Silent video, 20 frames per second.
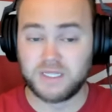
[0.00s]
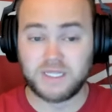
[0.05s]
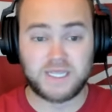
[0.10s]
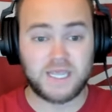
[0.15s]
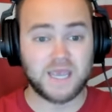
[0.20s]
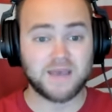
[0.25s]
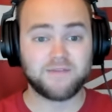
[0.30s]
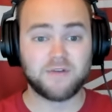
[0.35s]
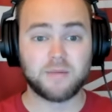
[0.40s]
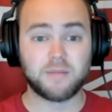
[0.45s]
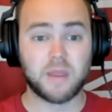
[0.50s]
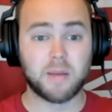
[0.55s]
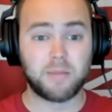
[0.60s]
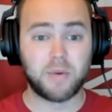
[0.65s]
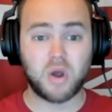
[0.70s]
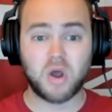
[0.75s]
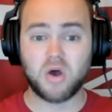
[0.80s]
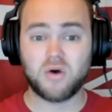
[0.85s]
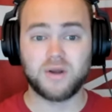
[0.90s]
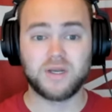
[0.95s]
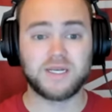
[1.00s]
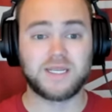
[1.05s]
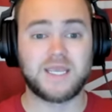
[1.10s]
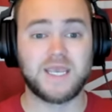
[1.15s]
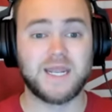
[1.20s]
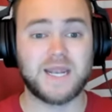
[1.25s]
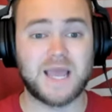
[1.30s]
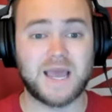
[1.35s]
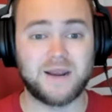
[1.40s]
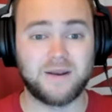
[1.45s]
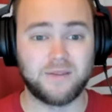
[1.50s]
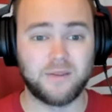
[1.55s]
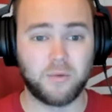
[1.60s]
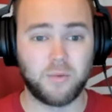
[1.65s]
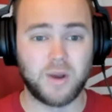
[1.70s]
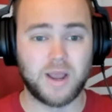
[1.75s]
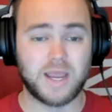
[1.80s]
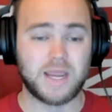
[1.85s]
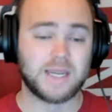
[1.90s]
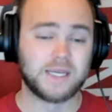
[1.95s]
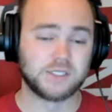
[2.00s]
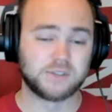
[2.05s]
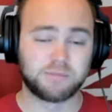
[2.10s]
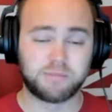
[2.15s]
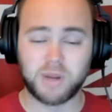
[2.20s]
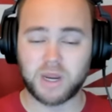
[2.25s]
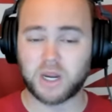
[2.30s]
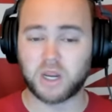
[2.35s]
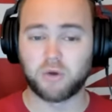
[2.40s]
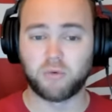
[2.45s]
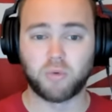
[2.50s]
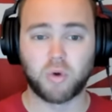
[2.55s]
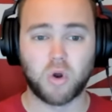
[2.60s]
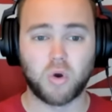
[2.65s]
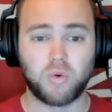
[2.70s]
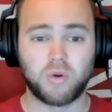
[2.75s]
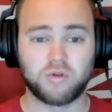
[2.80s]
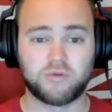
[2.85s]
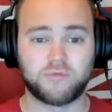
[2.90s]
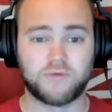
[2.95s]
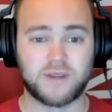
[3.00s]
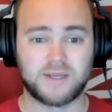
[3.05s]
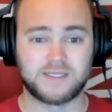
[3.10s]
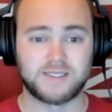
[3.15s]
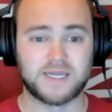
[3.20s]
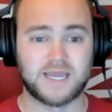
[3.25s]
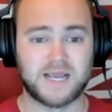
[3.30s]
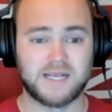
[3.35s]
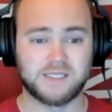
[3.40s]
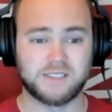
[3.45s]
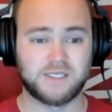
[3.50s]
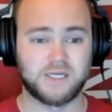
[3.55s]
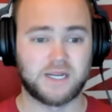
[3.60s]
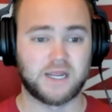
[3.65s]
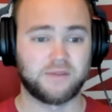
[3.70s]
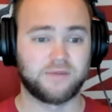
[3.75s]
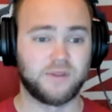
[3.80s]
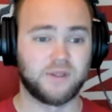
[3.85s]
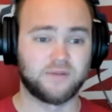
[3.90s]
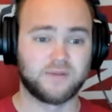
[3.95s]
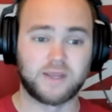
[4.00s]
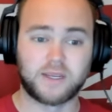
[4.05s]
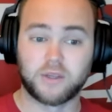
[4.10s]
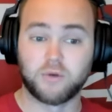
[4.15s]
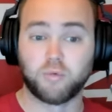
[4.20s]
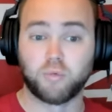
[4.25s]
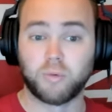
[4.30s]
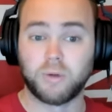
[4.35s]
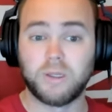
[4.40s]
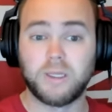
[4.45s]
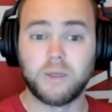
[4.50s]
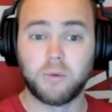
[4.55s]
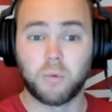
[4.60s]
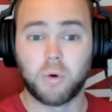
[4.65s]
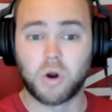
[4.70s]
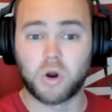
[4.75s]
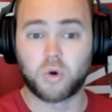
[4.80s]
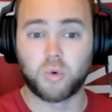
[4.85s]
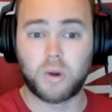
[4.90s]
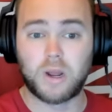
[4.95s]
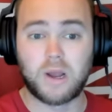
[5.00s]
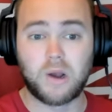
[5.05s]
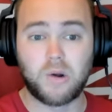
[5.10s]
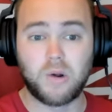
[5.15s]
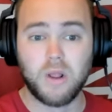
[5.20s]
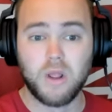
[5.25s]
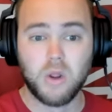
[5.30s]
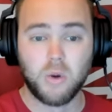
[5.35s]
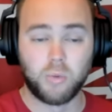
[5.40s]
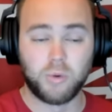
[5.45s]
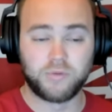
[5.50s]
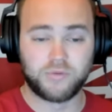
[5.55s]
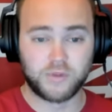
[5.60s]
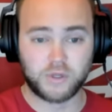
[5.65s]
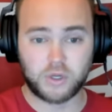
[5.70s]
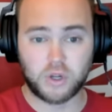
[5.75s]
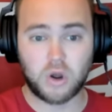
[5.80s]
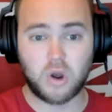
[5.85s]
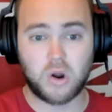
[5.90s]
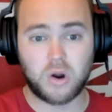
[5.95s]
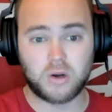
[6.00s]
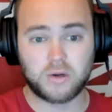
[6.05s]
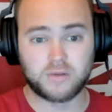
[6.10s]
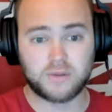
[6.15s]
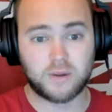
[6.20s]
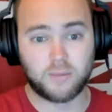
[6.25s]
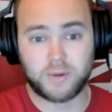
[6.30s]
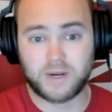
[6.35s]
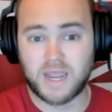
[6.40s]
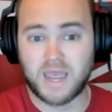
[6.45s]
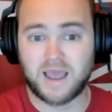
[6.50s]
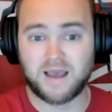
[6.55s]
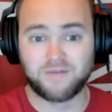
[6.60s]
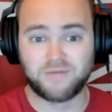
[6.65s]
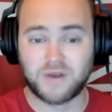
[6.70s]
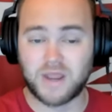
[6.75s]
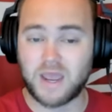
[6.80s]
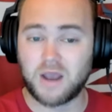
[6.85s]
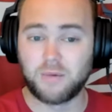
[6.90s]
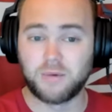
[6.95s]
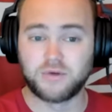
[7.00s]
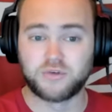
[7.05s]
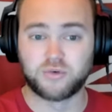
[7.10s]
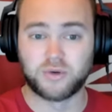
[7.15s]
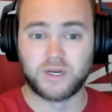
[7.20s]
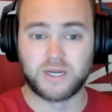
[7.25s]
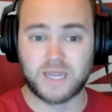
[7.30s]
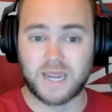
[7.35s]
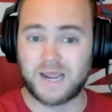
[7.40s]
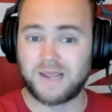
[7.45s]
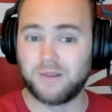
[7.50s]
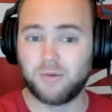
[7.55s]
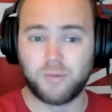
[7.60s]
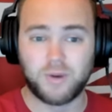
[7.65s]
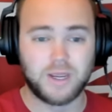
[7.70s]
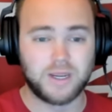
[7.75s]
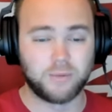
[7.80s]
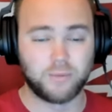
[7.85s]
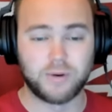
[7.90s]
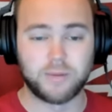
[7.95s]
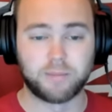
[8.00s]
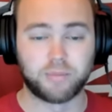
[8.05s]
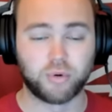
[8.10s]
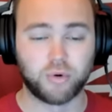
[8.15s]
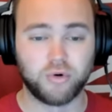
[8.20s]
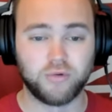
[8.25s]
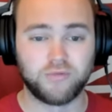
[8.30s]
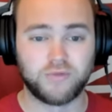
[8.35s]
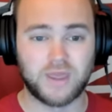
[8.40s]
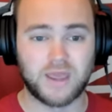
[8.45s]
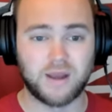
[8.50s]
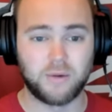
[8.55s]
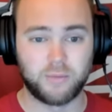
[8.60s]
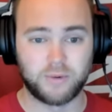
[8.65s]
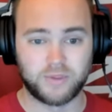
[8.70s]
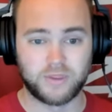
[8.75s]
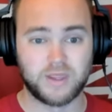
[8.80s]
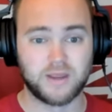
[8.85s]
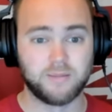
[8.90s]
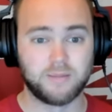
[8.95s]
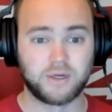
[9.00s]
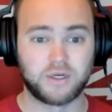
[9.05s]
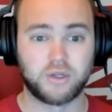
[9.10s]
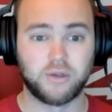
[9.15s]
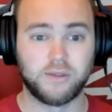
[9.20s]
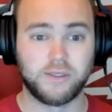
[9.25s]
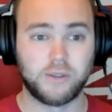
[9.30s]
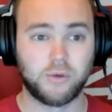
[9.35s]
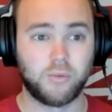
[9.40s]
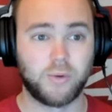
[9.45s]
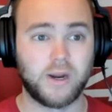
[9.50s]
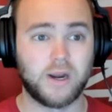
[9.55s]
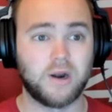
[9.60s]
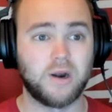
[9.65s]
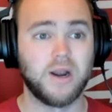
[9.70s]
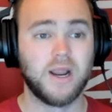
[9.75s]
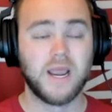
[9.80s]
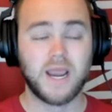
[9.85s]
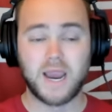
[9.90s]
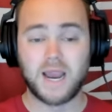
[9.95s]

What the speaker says: Give him the ball and get out of the way. His pick and roll was fantastic. I think that could really work well with the guard that we have now with Trey Galloway. We proved that with him and Kel'el Ware.